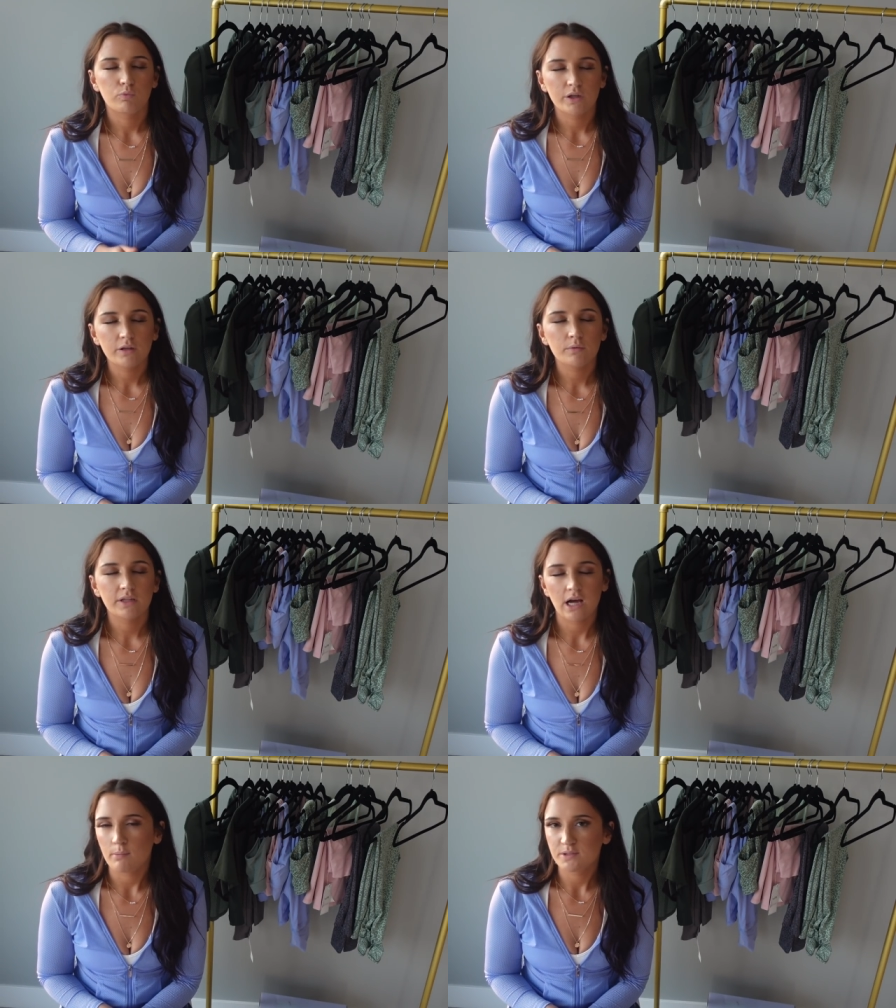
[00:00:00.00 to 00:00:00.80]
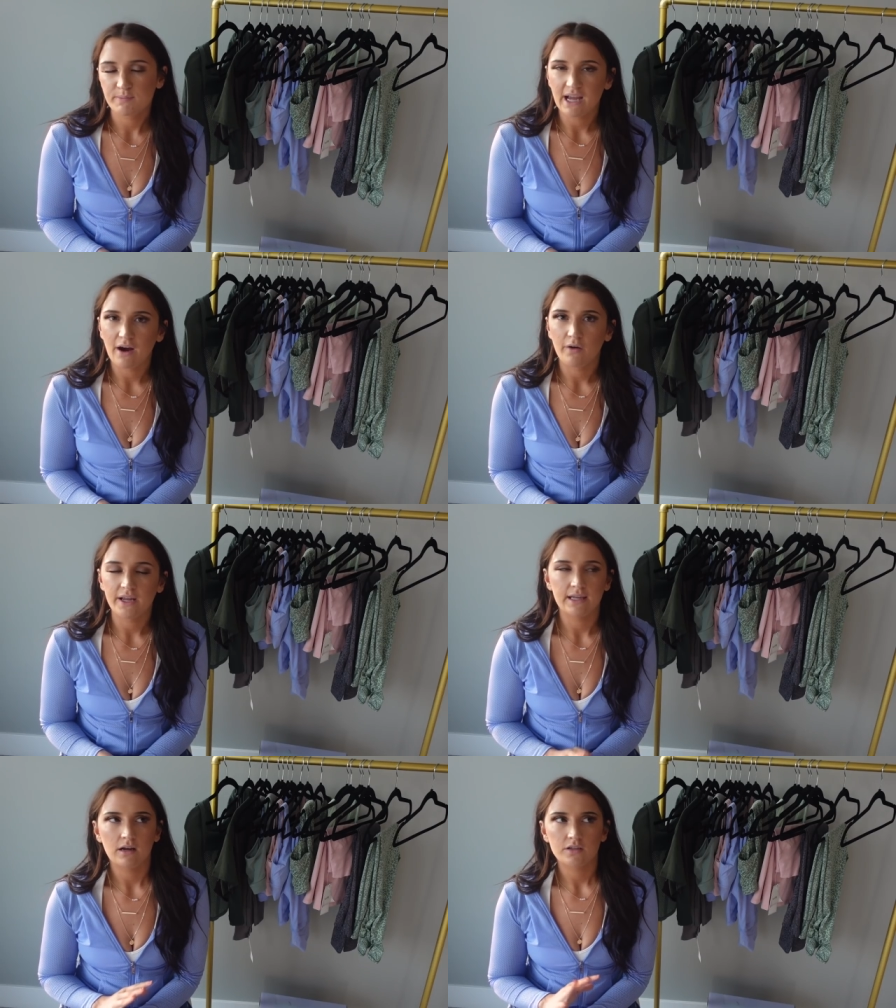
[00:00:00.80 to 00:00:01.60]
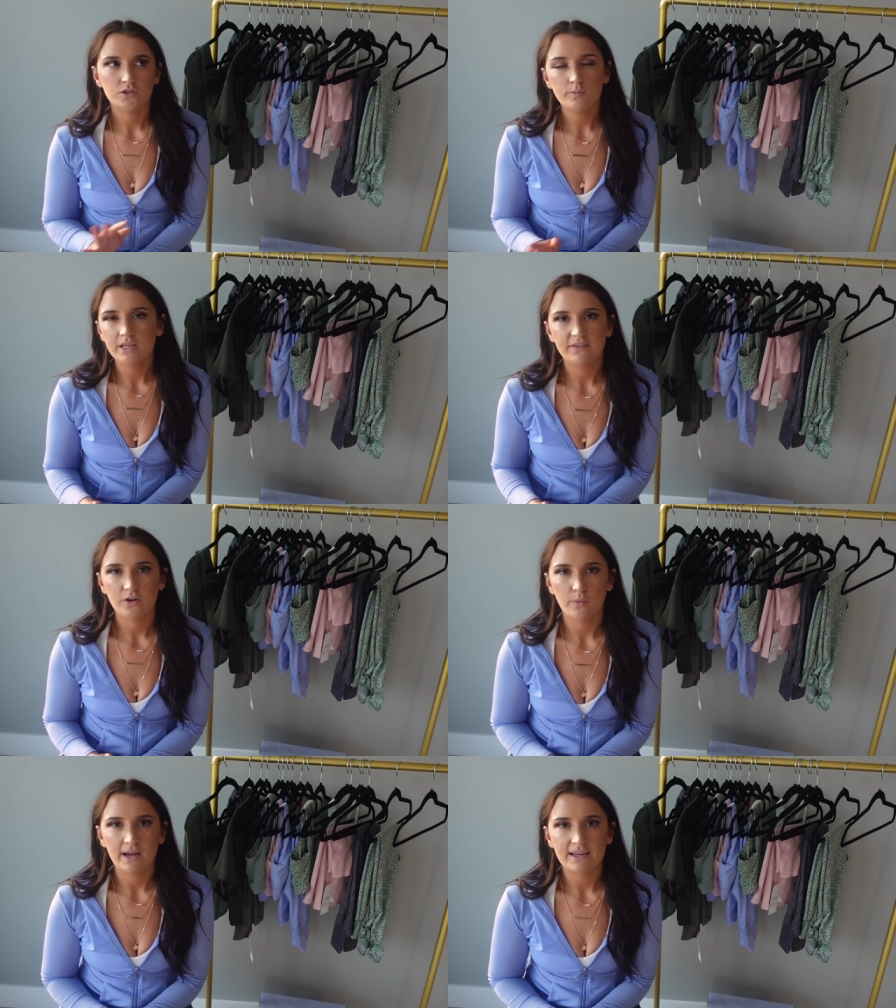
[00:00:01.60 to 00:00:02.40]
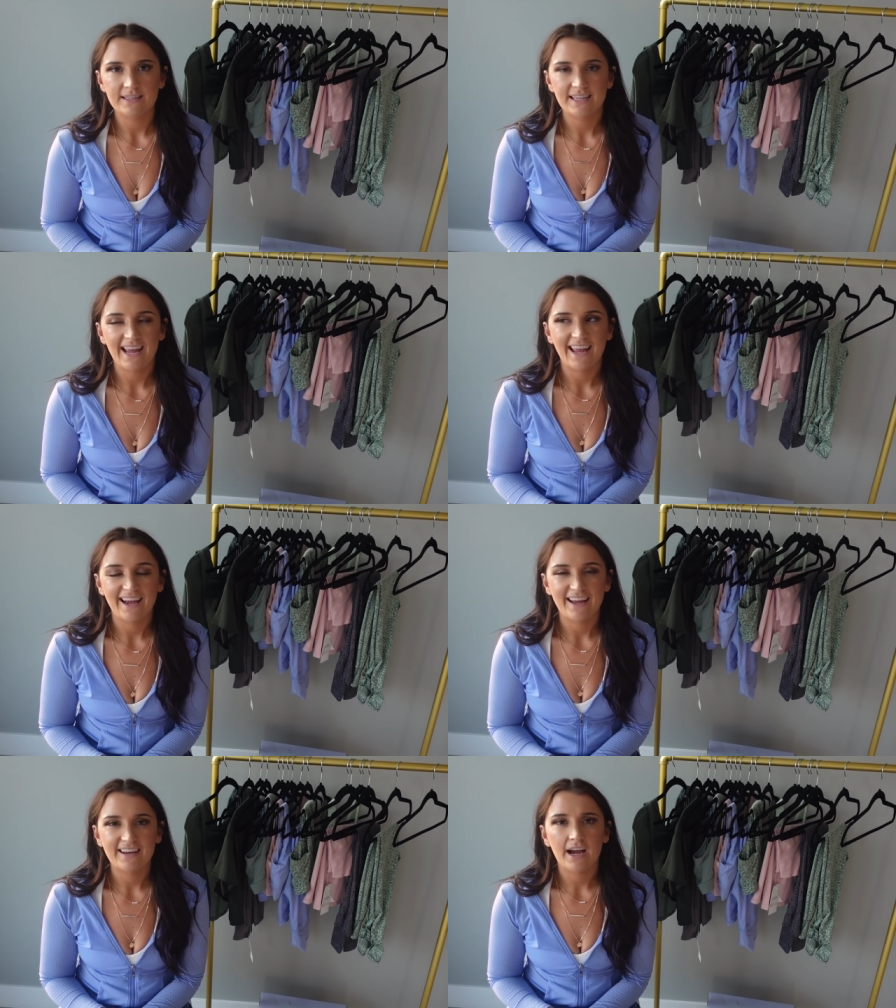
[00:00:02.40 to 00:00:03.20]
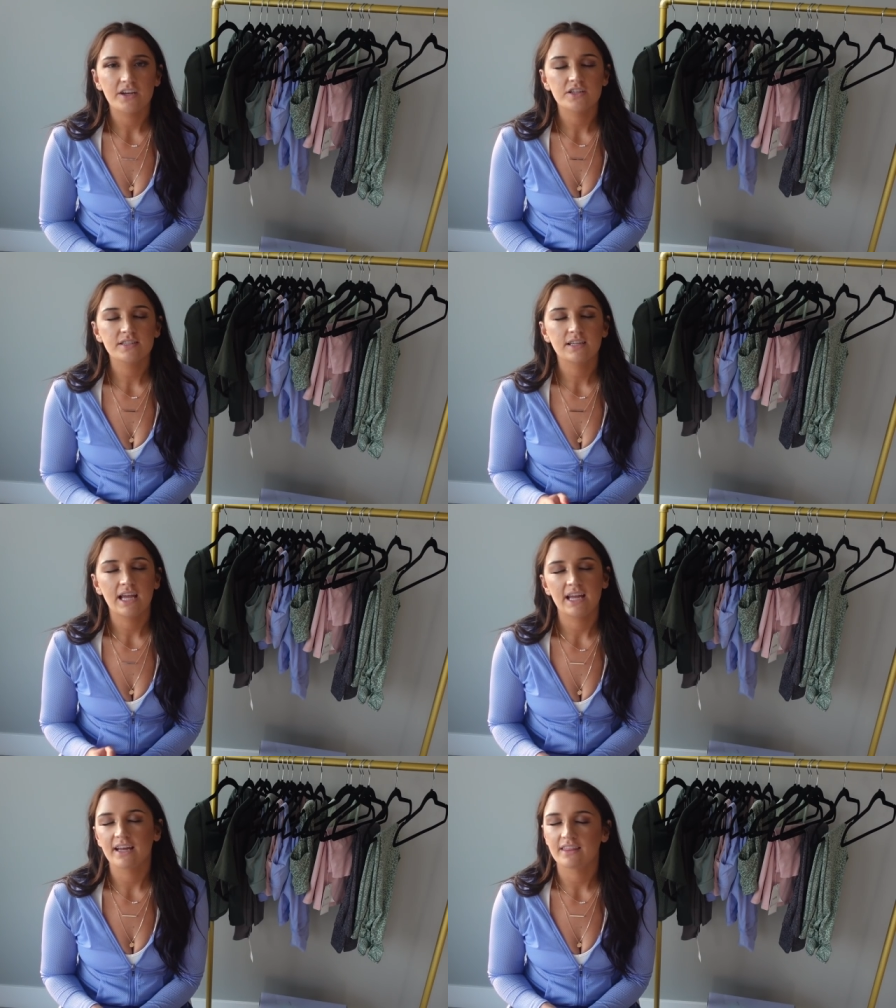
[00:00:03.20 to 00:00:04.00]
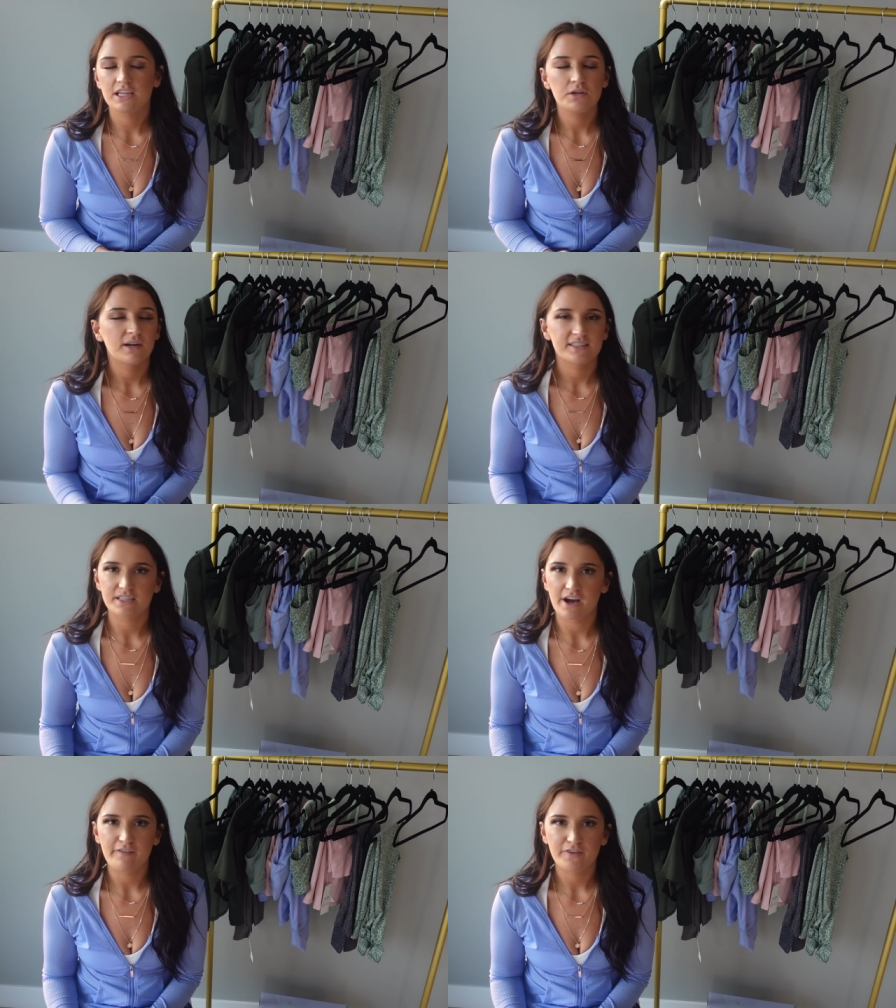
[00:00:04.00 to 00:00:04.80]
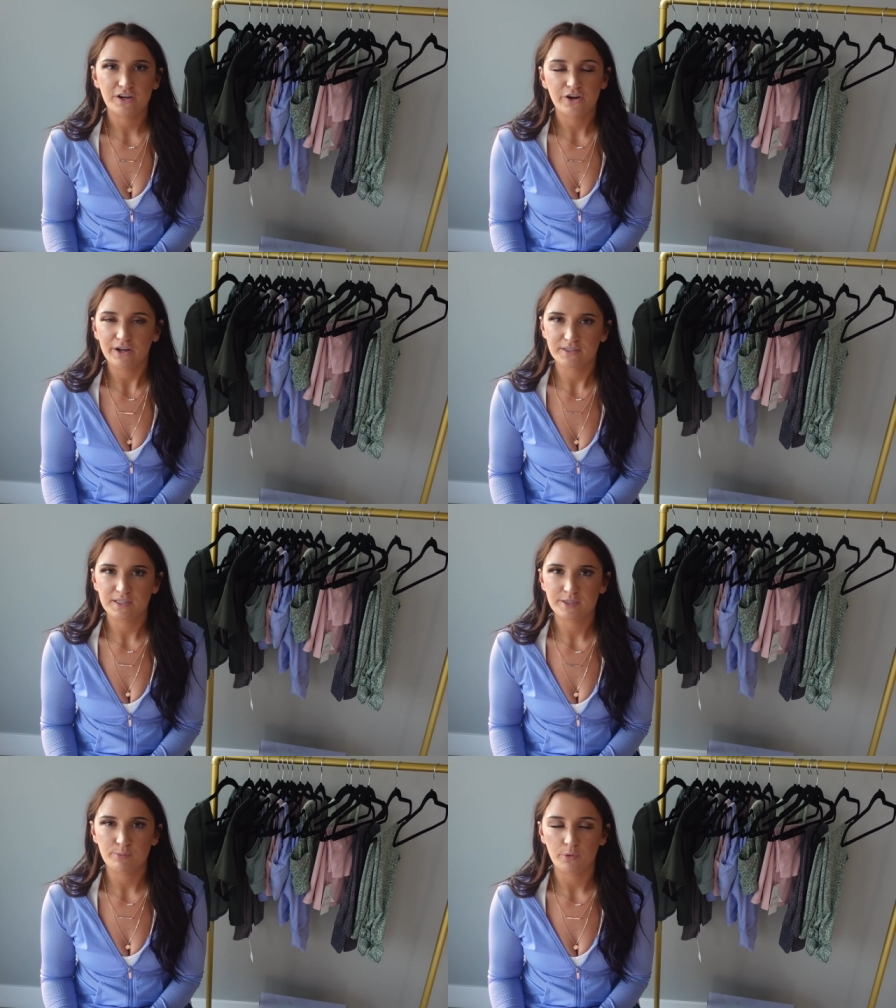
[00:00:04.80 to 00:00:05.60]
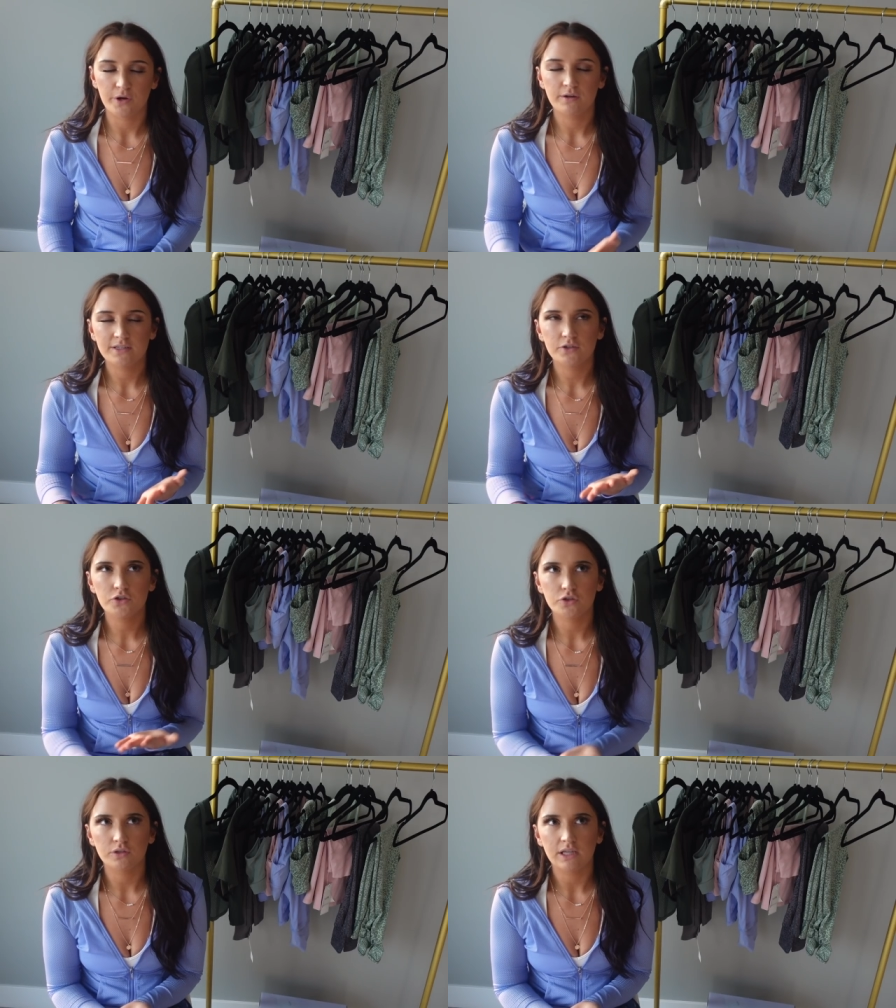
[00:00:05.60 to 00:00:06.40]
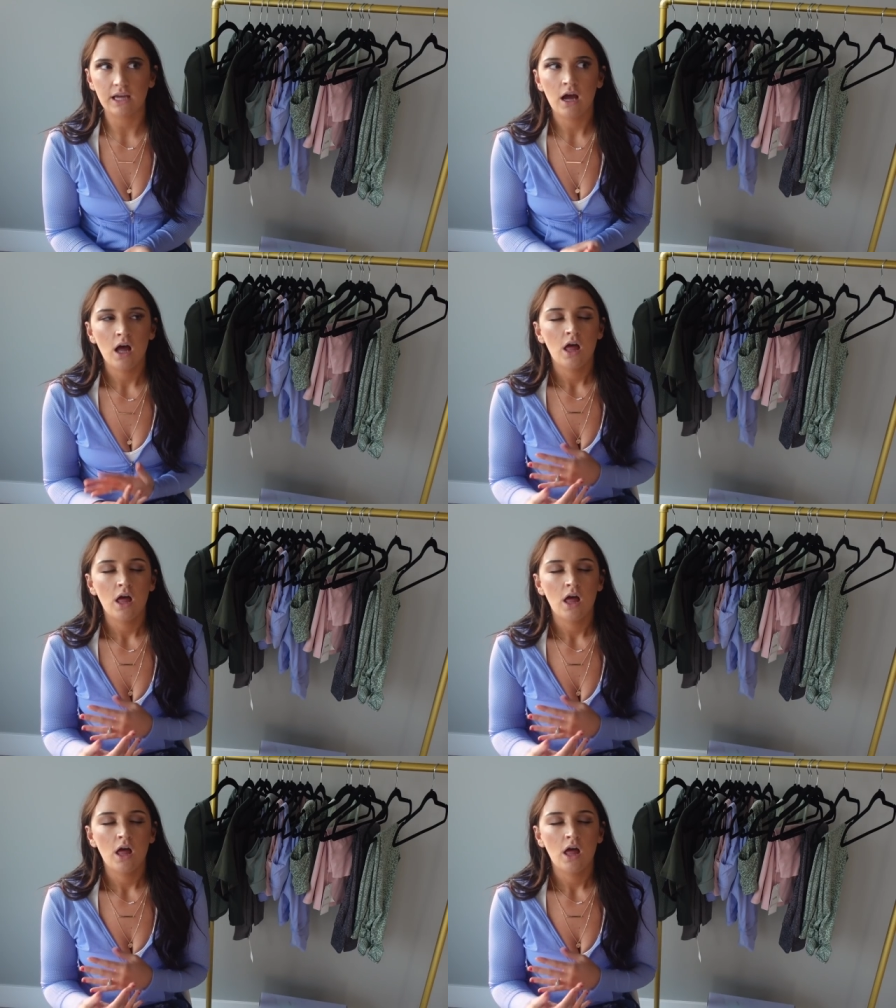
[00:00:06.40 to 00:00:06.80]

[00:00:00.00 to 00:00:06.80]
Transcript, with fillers: really, really helps me out in so many different ways, and I just can't thank you guys enough for your constant support. You guys are truly